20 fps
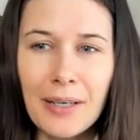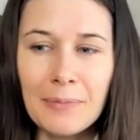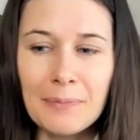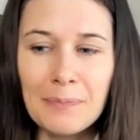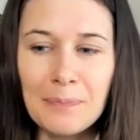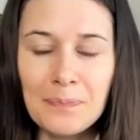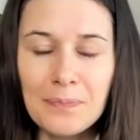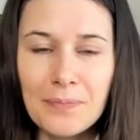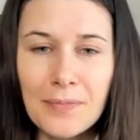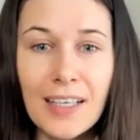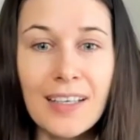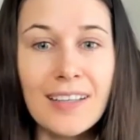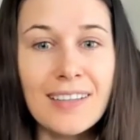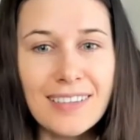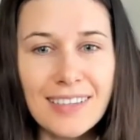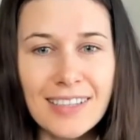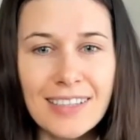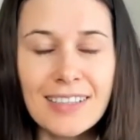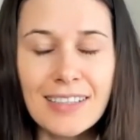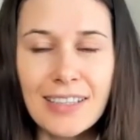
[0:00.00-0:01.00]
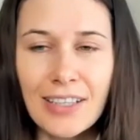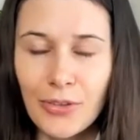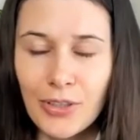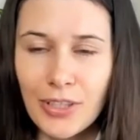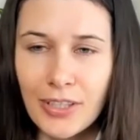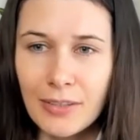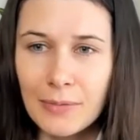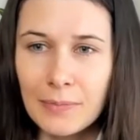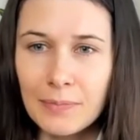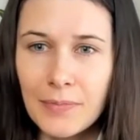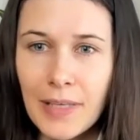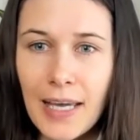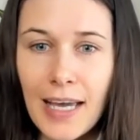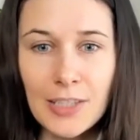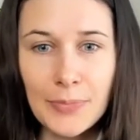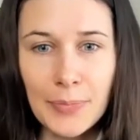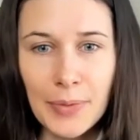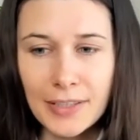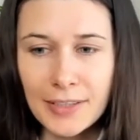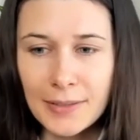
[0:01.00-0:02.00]
um, in this career
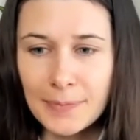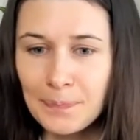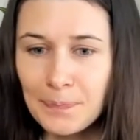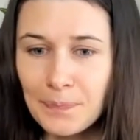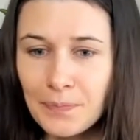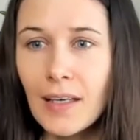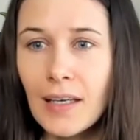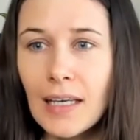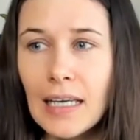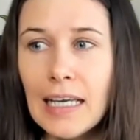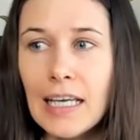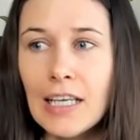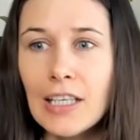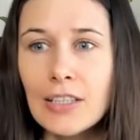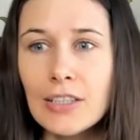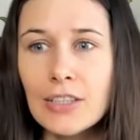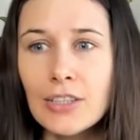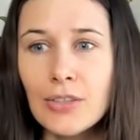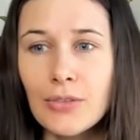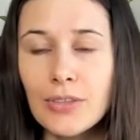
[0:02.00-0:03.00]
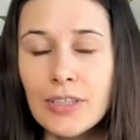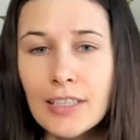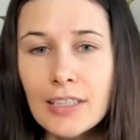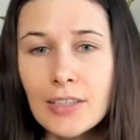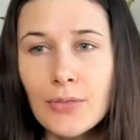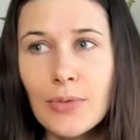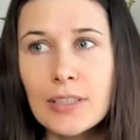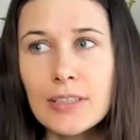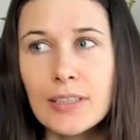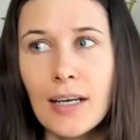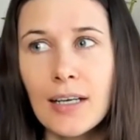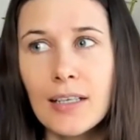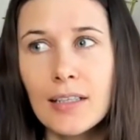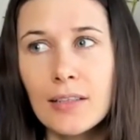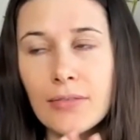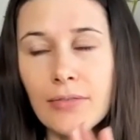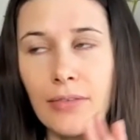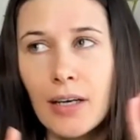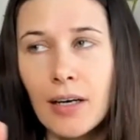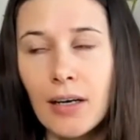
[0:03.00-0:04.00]
aspect so this was
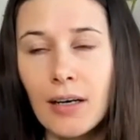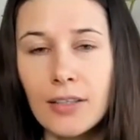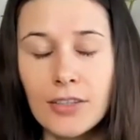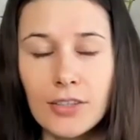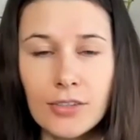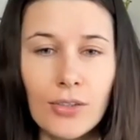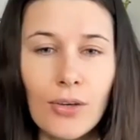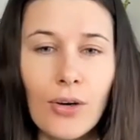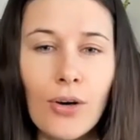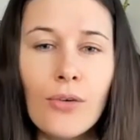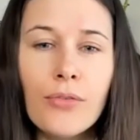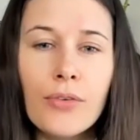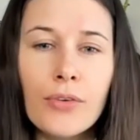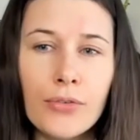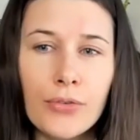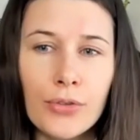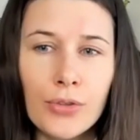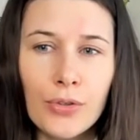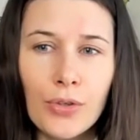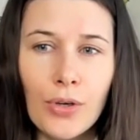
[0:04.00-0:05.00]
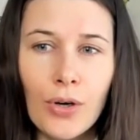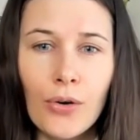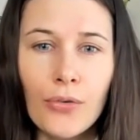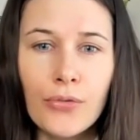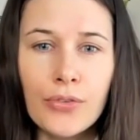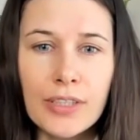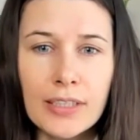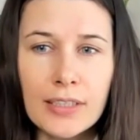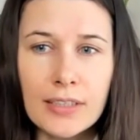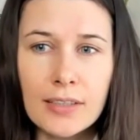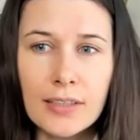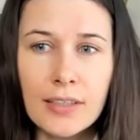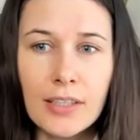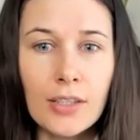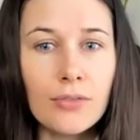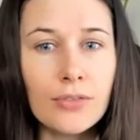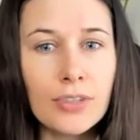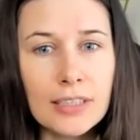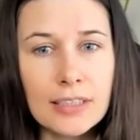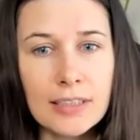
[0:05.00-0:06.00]
kind of uh, just overview of this
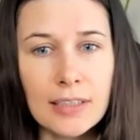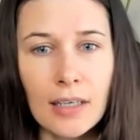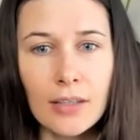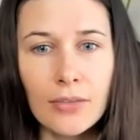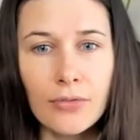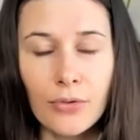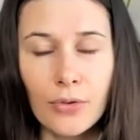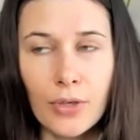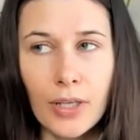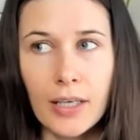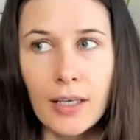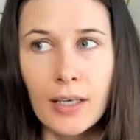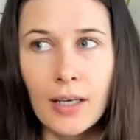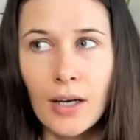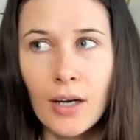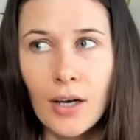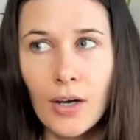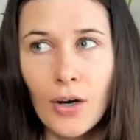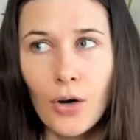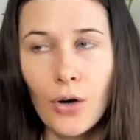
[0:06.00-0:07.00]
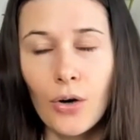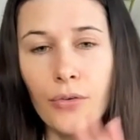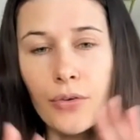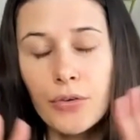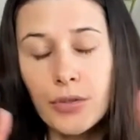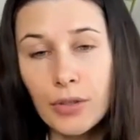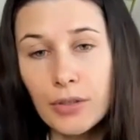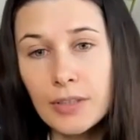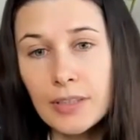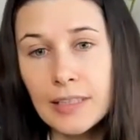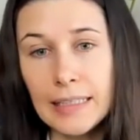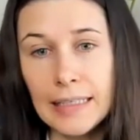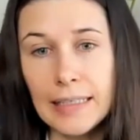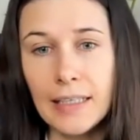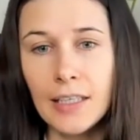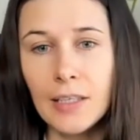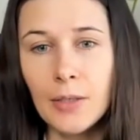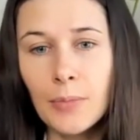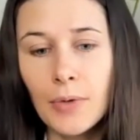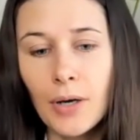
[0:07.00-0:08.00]
year of the sun for like overall
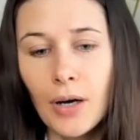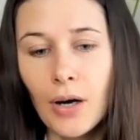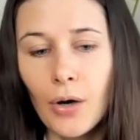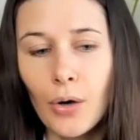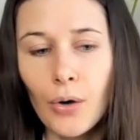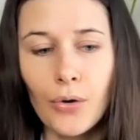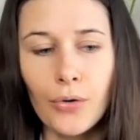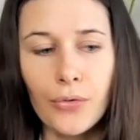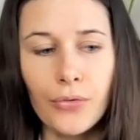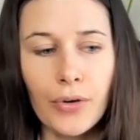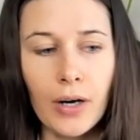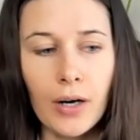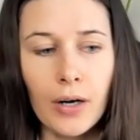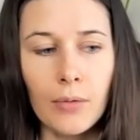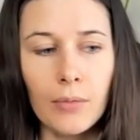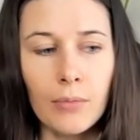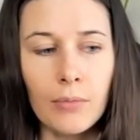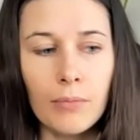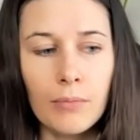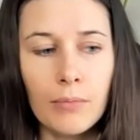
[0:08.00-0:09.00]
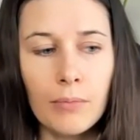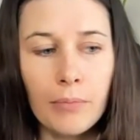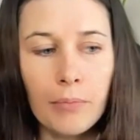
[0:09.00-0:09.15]
theme of um,